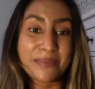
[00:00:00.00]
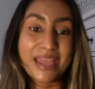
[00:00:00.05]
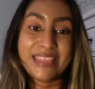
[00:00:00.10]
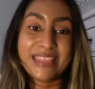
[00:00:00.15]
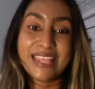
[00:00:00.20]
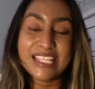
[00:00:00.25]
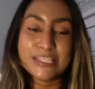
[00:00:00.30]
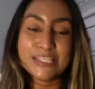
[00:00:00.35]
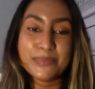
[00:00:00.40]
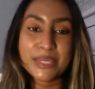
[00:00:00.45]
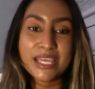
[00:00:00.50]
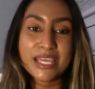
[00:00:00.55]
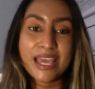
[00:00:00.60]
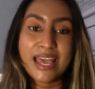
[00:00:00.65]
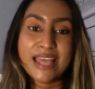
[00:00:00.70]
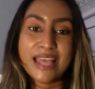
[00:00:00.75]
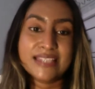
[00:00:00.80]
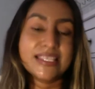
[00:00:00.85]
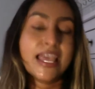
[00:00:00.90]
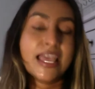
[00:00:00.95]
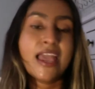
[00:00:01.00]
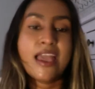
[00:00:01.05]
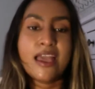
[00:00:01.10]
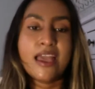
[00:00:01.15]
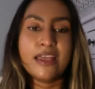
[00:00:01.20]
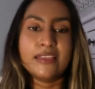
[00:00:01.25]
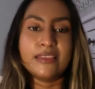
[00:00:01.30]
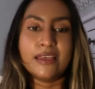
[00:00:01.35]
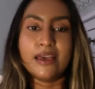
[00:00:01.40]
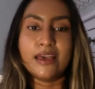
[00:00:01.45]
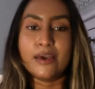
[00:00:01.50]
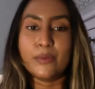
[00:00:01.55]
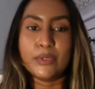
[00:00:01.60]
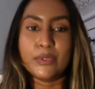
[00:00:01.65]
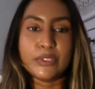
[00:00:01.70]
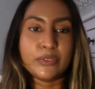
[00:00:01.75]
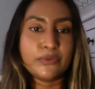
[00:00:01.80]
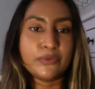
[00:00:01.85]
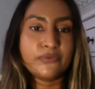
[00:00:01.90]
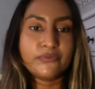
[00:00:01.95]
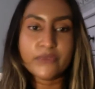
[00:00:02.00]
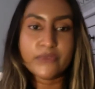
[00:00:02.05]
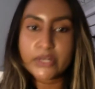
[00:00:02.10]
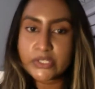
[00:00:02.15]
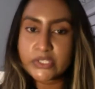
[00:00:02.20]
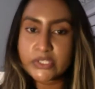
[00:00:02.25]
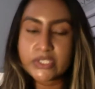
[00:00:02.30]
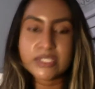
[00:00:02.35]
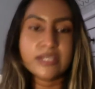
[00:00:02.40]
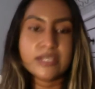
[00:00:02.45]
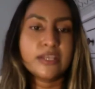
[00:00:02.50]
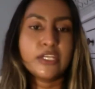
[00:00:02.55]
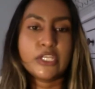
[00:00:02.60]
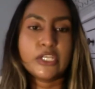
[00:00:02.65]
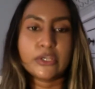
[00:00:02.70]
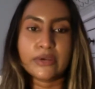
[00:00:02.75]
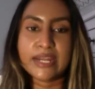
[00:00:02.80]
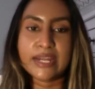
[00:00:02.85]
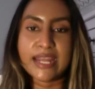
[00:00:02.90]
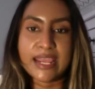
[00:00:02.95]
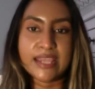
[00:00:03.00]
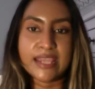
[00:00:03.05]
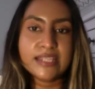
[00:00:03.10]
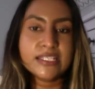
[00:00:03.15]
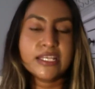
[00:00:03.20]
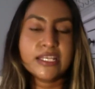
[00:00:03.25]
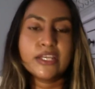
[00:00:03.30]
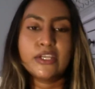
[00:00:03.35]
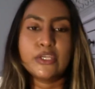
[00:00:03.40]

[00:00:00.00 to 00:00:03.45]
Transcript: And that's because when you first urinate,